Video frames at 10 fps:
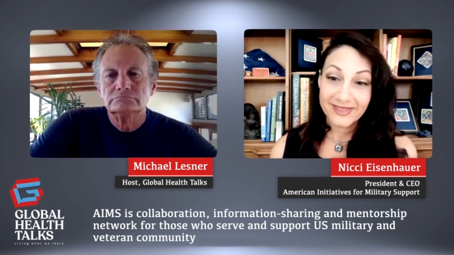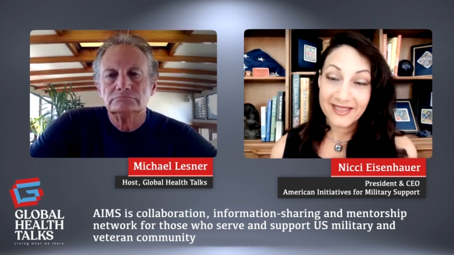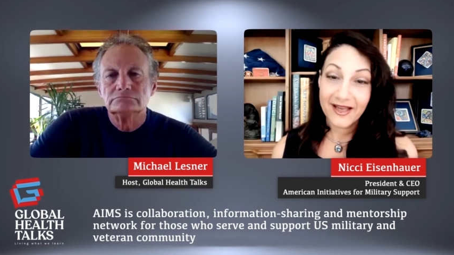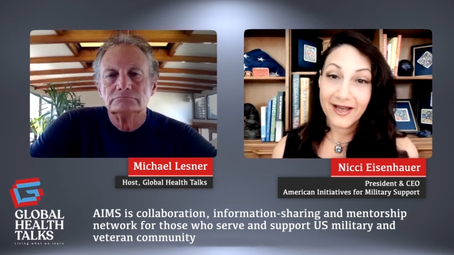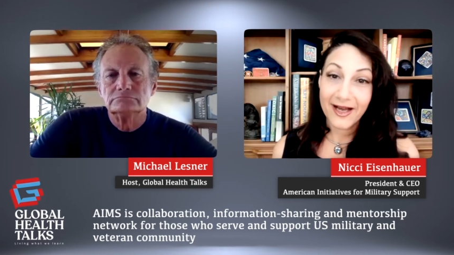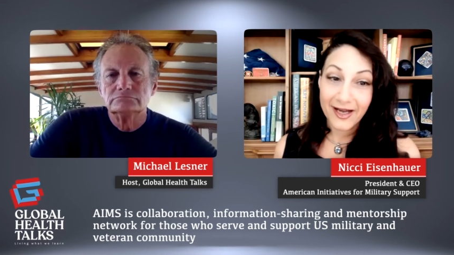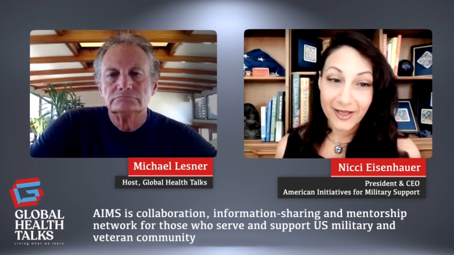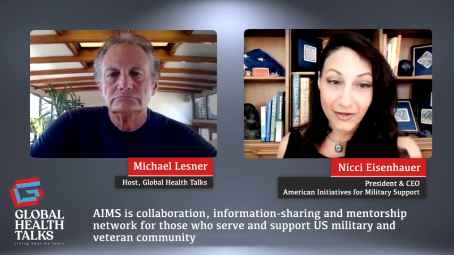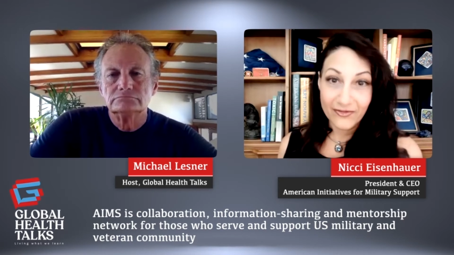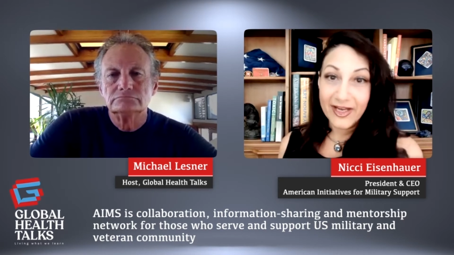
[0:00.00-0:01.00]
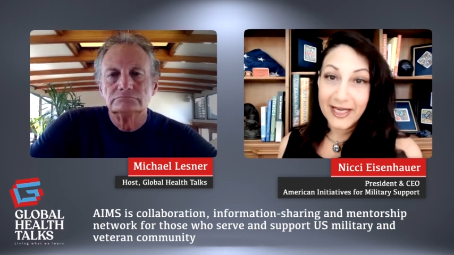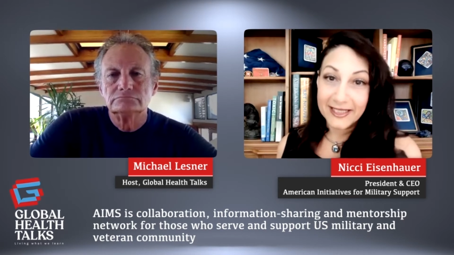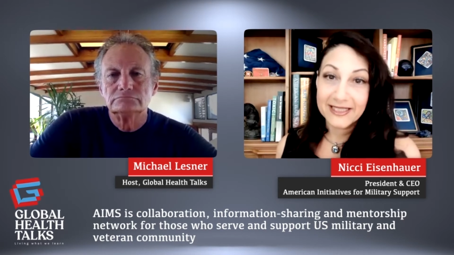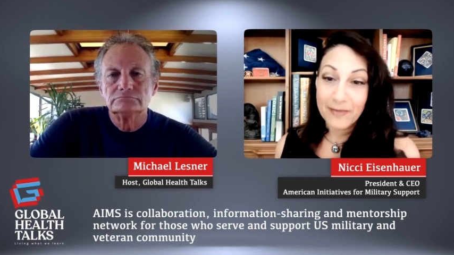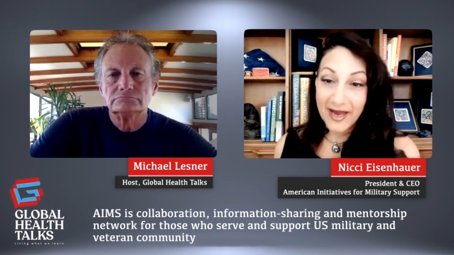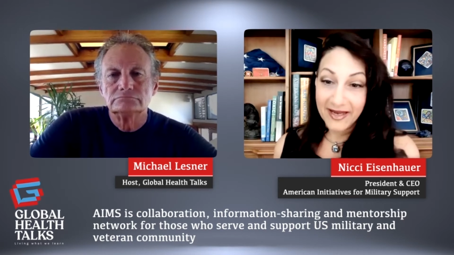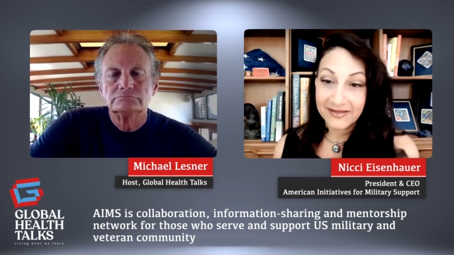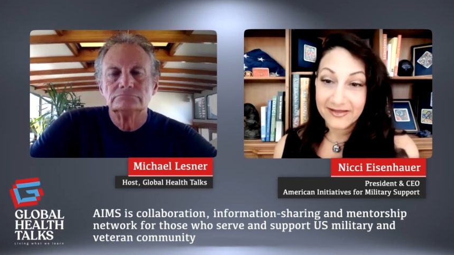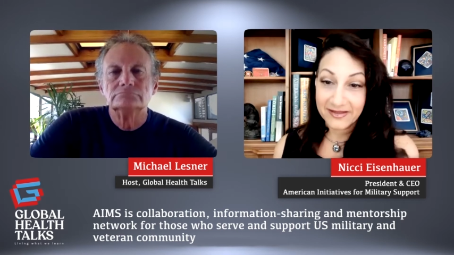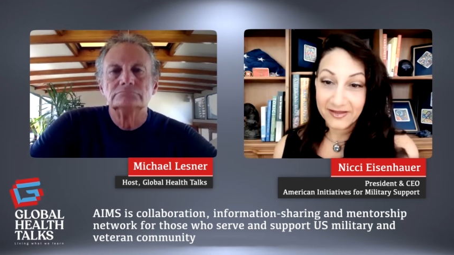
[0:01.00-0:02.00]
Speaker 1: uh, convening
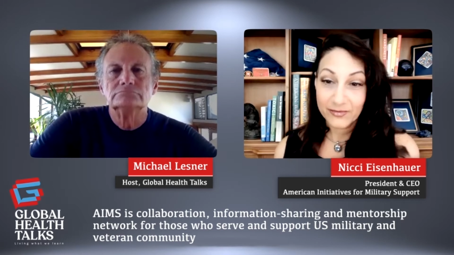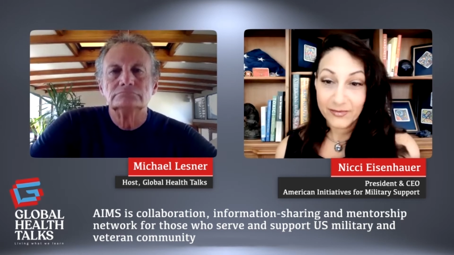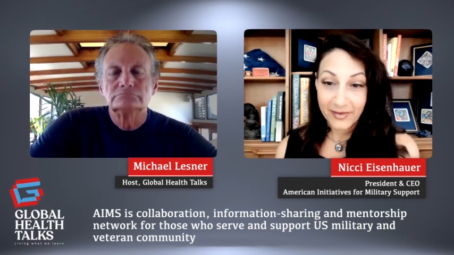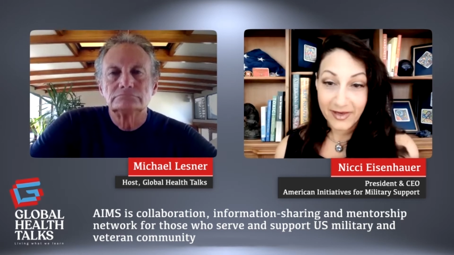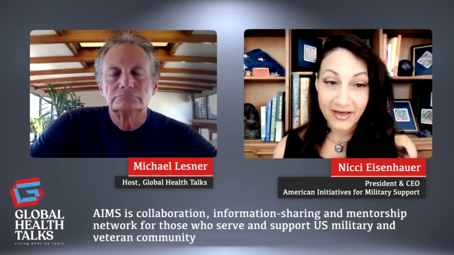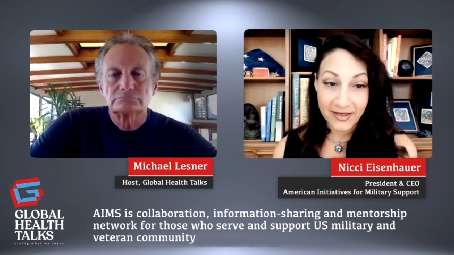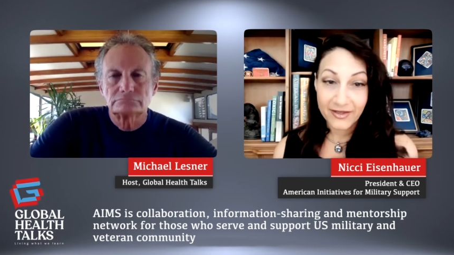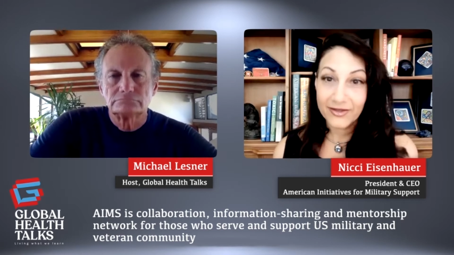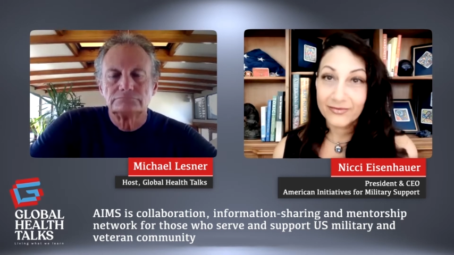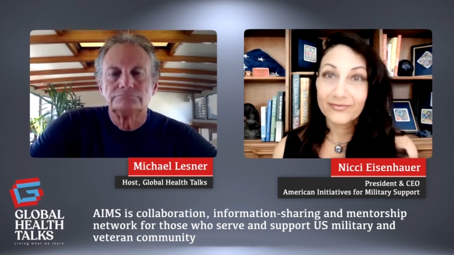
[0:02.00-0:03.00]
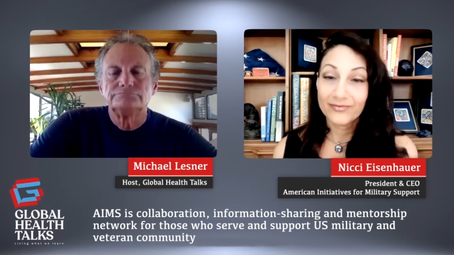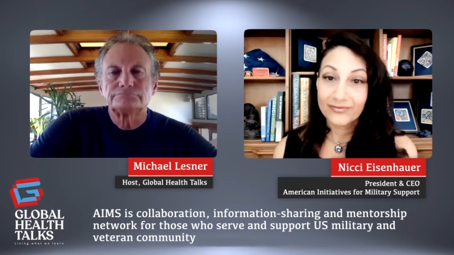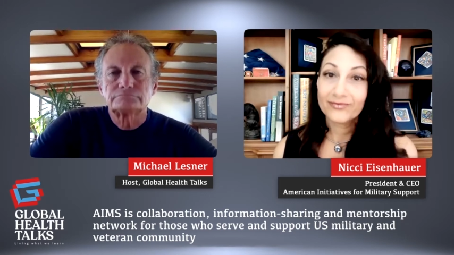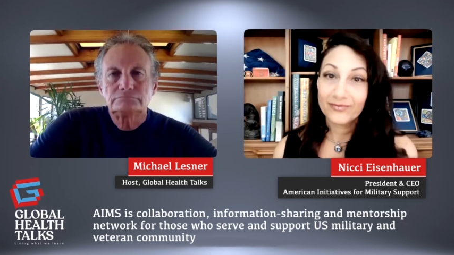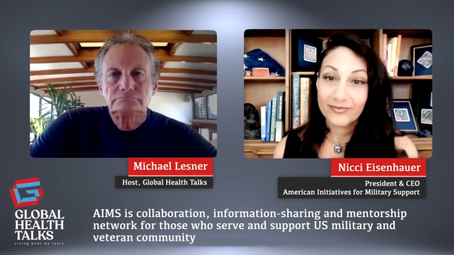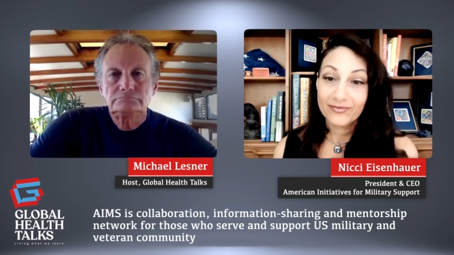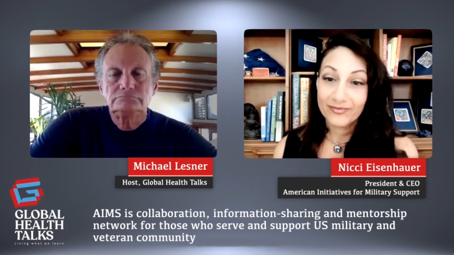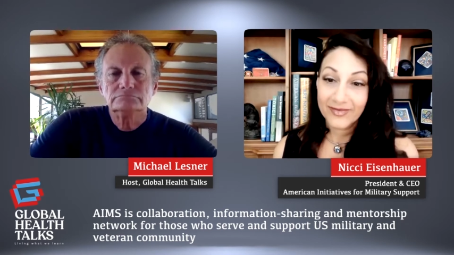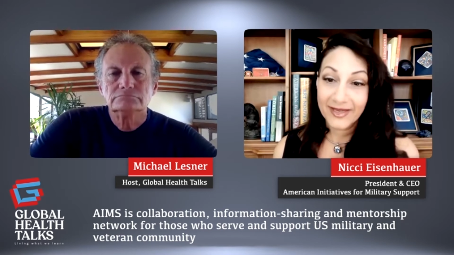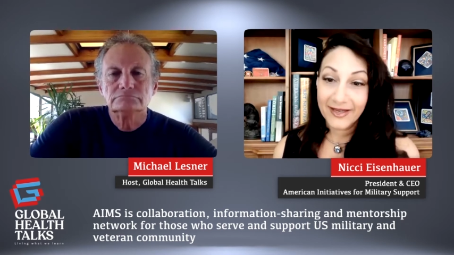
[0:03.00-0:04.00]
space in
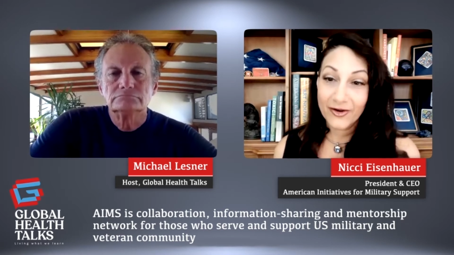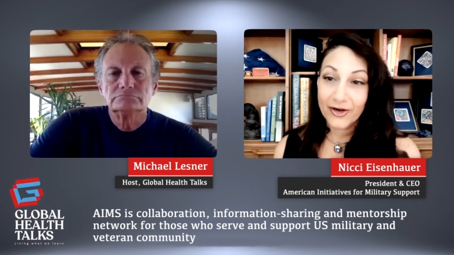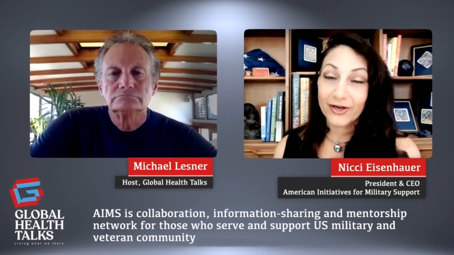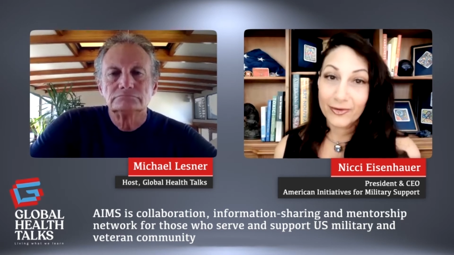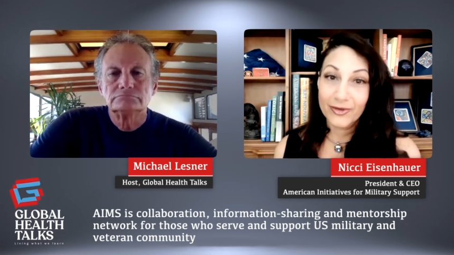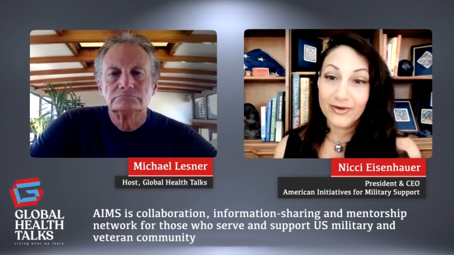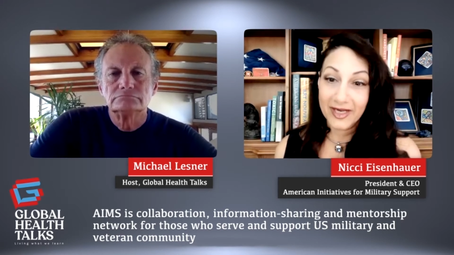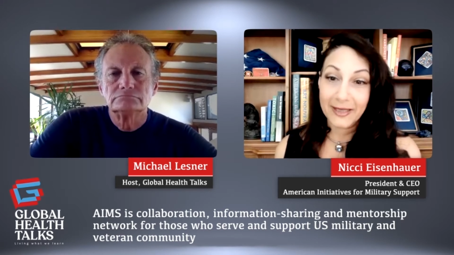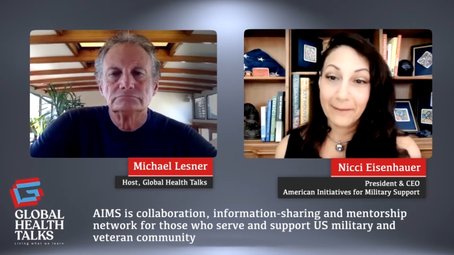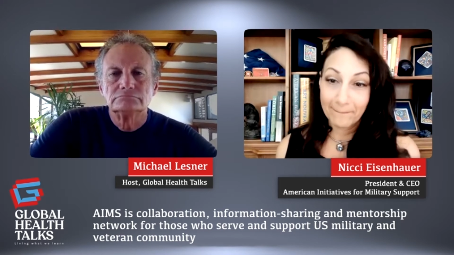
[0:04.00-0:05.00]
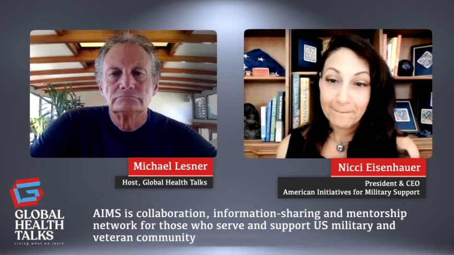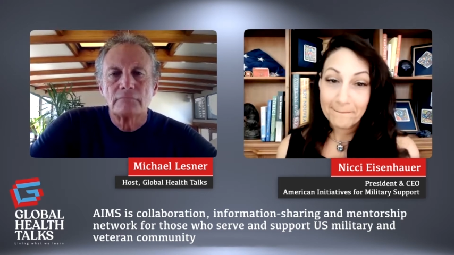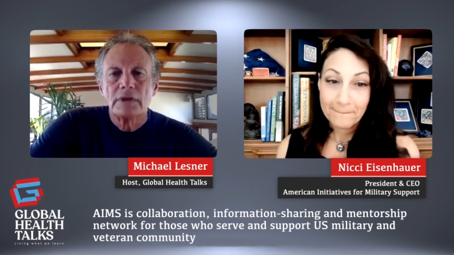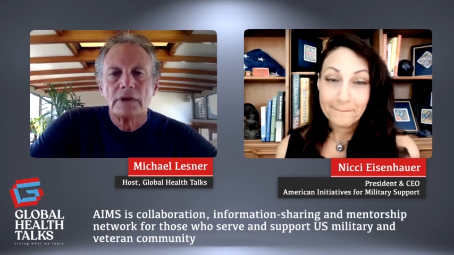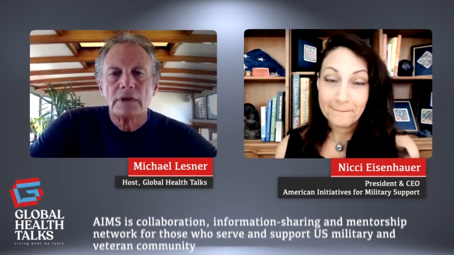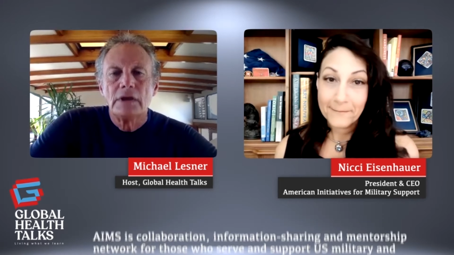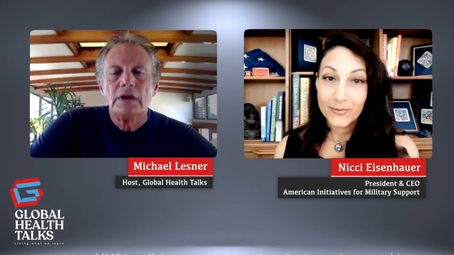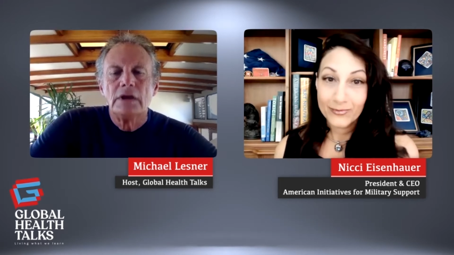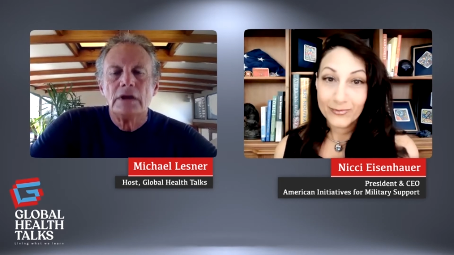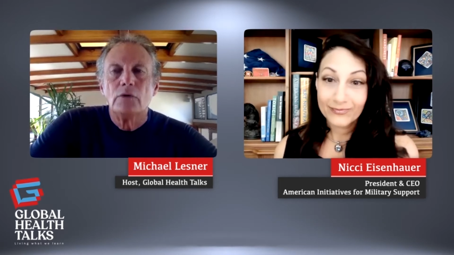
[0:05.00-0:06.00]
in our community
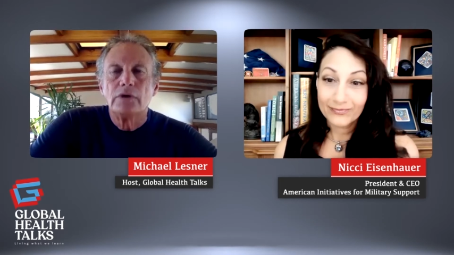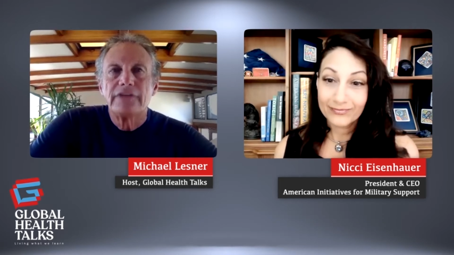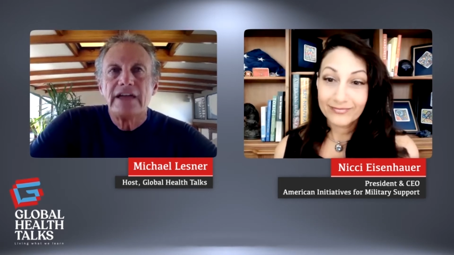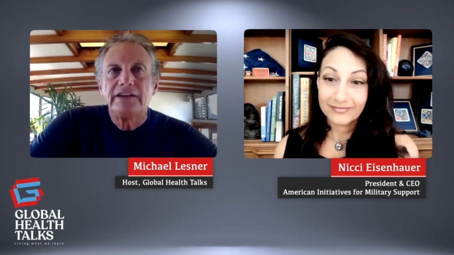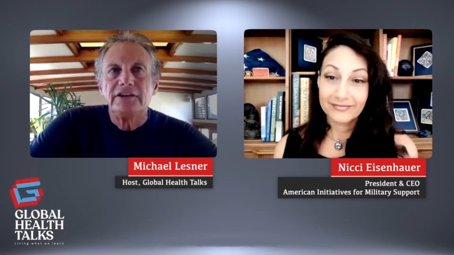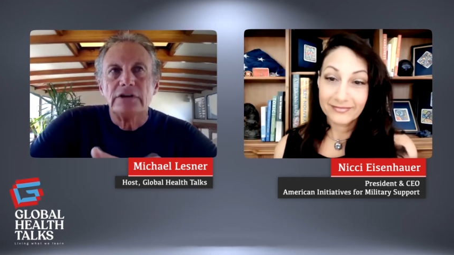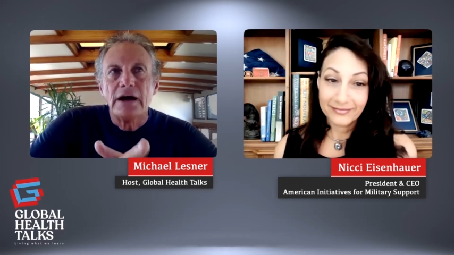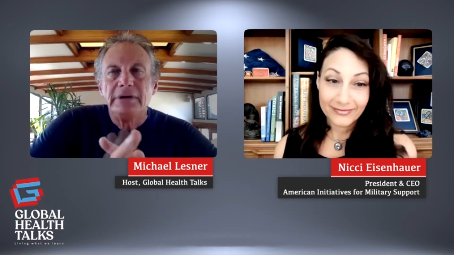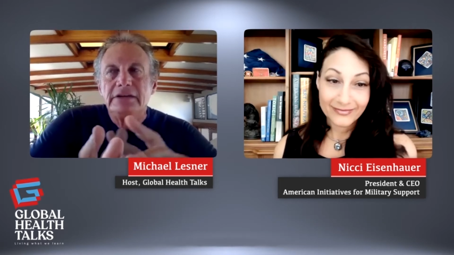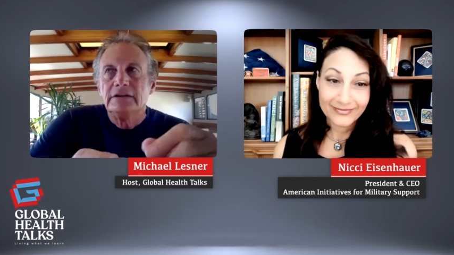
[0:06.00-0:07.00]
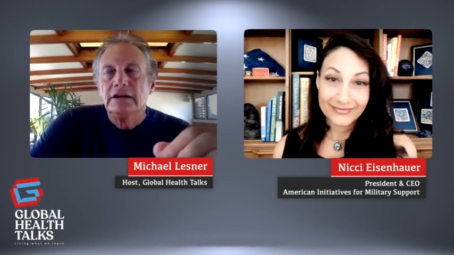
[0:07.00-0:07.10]
Speaker 2: well thank you i mean